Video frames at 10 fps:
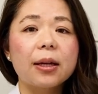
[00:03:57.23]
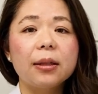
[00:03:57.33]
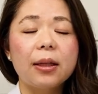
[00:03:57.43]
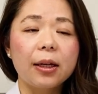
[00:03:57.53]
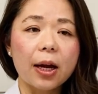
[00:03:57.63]

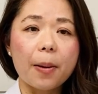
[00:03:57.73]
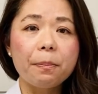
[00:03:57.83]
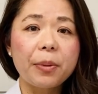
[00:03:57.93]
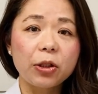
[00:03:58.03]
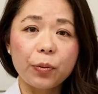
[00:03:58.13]
the gum
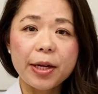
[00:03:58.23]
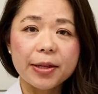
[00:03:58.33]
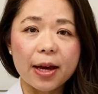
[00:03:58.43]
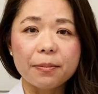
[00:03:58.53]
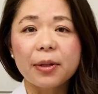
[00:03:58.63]
between
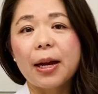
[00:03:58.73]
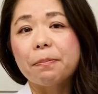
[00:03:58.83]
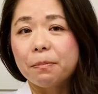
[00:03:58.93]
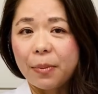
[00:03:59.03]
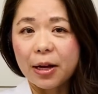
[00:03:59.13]
them
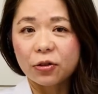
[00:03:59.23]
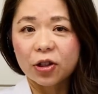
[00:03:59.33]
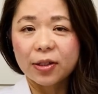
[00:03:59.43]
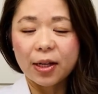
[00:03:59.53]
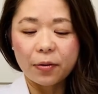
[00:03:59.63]
can bunch.
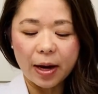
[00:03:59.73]
So